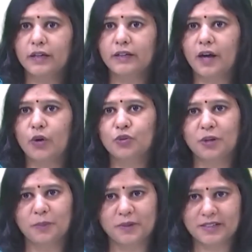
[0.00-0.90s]
that how to
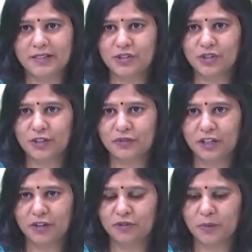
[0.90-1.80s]
represent
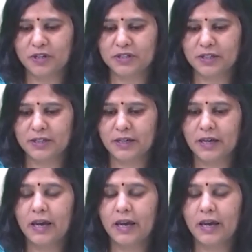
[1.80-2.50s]
geographic information